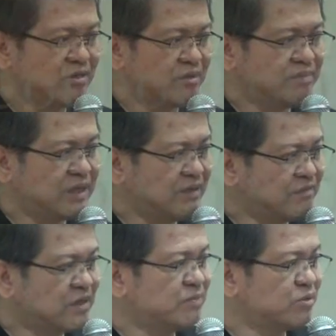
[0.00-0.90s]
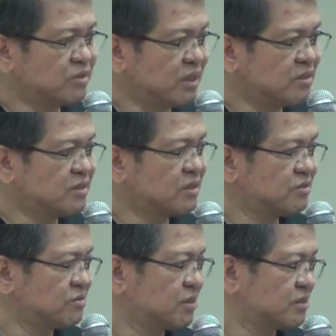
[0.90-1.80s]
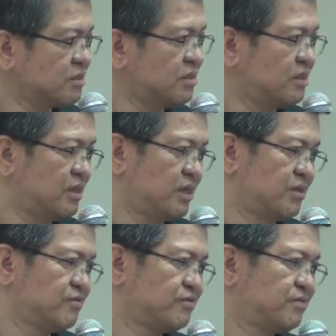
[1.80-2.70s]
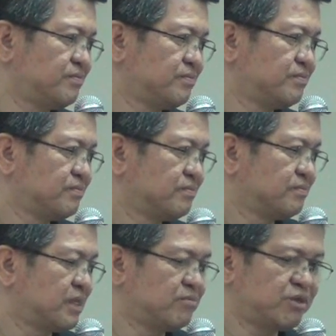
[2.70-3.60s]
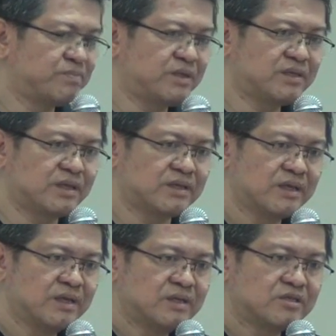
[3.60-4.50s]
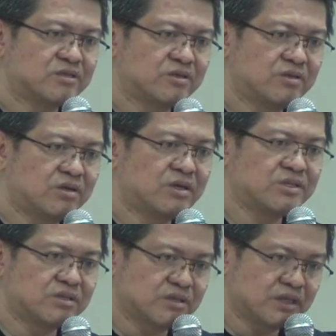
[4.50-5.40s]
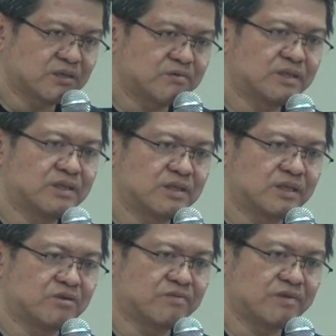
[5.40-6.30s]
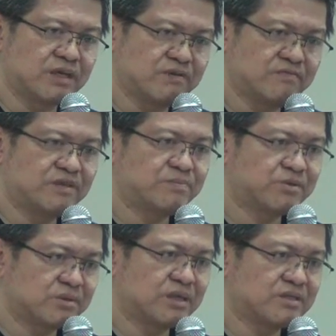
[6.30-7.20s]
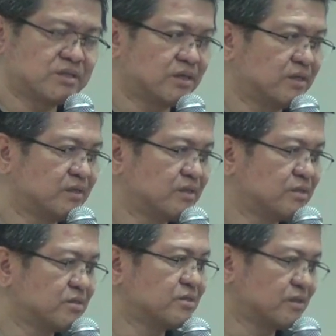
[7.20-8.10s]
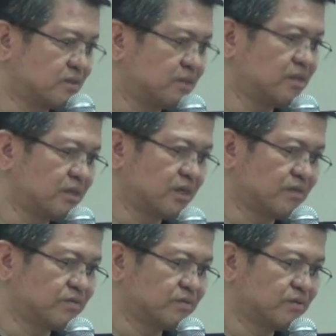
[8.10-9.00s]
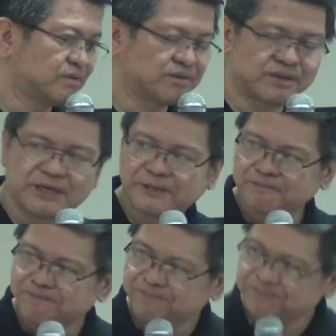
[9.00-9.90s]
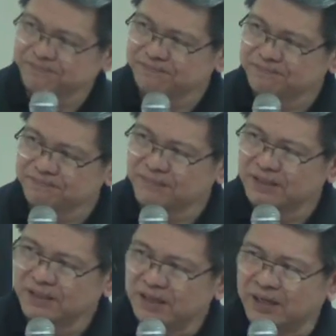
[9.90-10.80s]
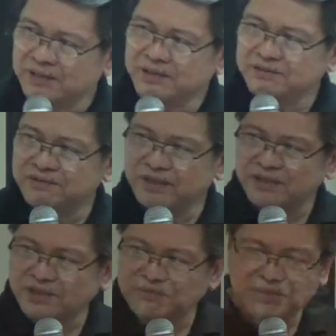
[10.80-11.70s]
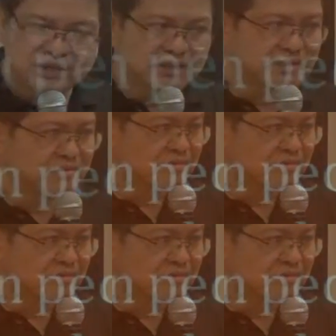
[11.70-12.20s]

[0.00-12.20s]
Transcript: you have every potential to succeed in life. And I repeat that. So long as you're not quitting, you have every potential to succeed in life. Okay? Another thing, can we